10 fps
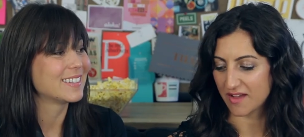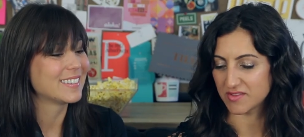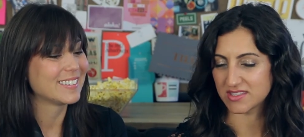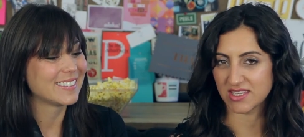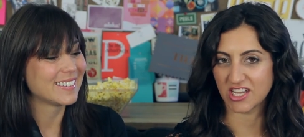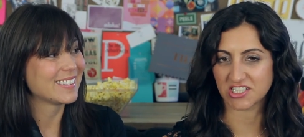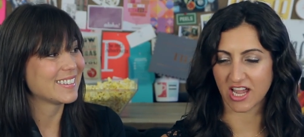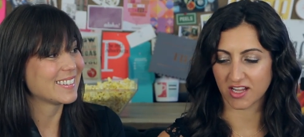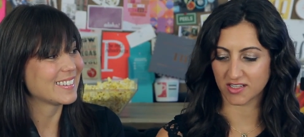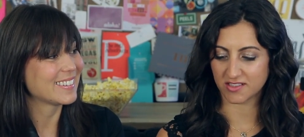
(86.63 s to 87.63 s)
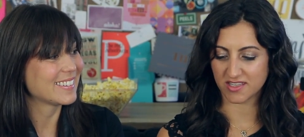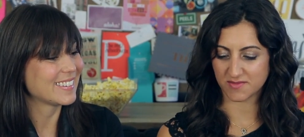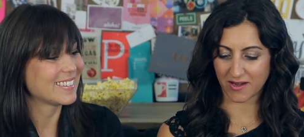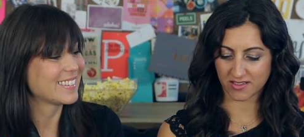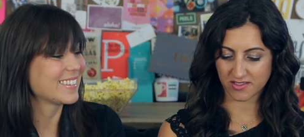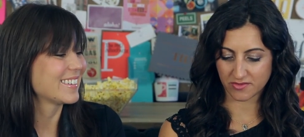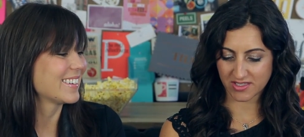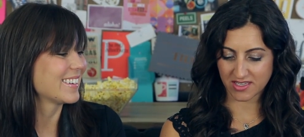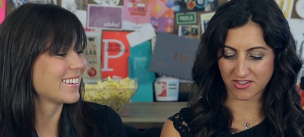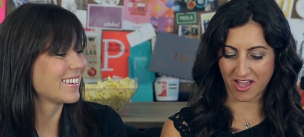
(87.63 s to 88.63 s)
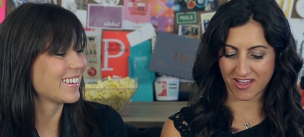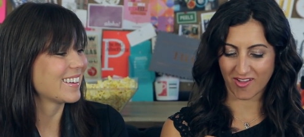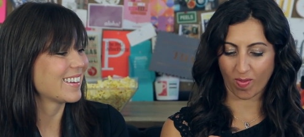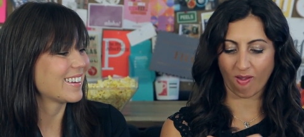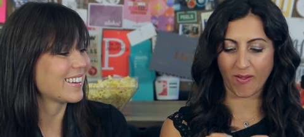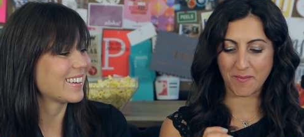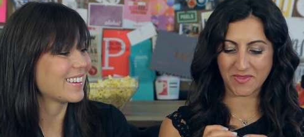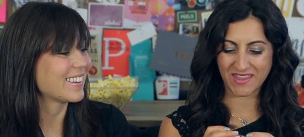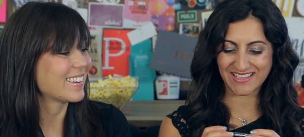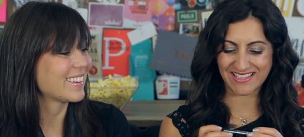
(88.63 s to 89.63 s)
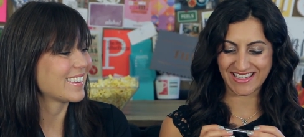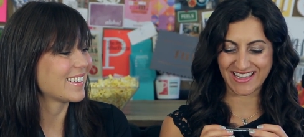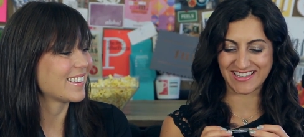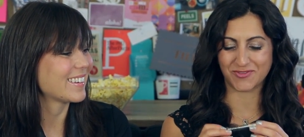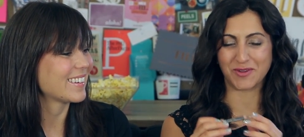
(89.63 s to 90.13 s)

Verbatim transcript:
Speaker 1: Obviously, I shotgunned this product as soon as I saw it. Um, this is